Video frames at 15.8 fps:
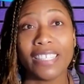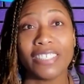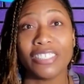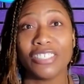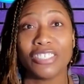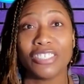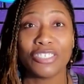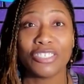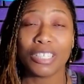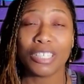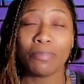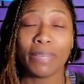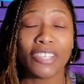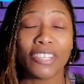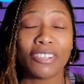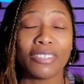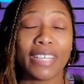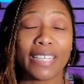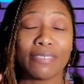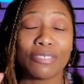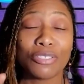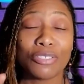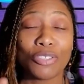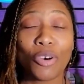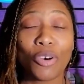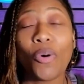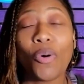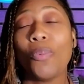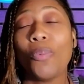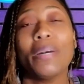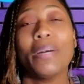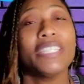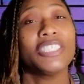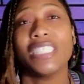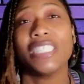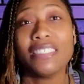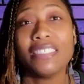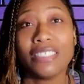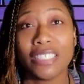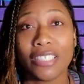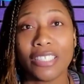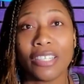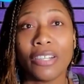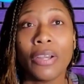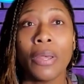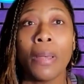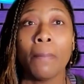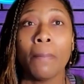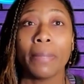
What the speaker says: because it's just going to make your life so much easier.